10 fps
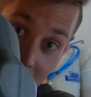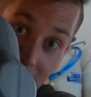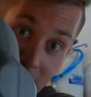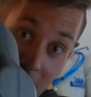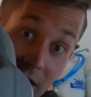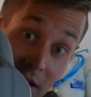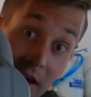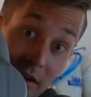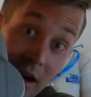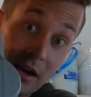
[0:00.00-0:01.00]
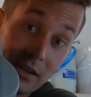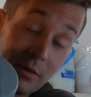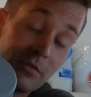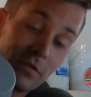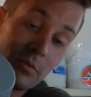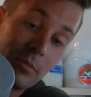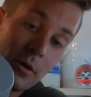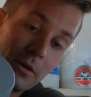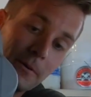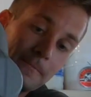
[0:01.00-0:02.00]
knock, knock, knock, knock coming from your
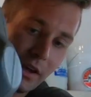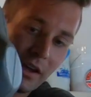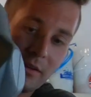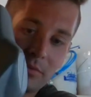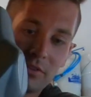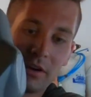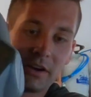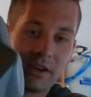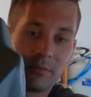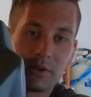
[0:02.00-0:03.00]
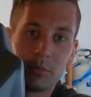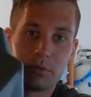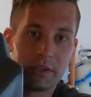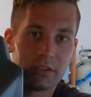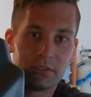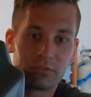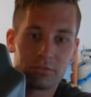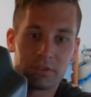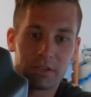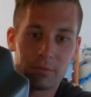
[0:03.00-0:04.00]
motor. I am sorry. I am completely
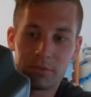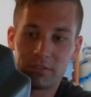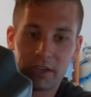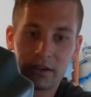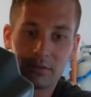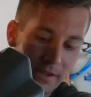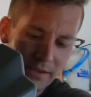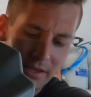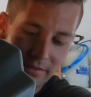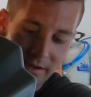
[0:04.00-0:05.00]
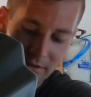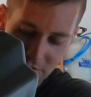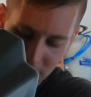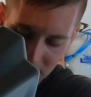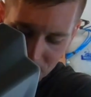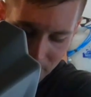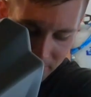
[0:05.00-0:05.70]
screwing up this angle. Yeah, Tyler should have done a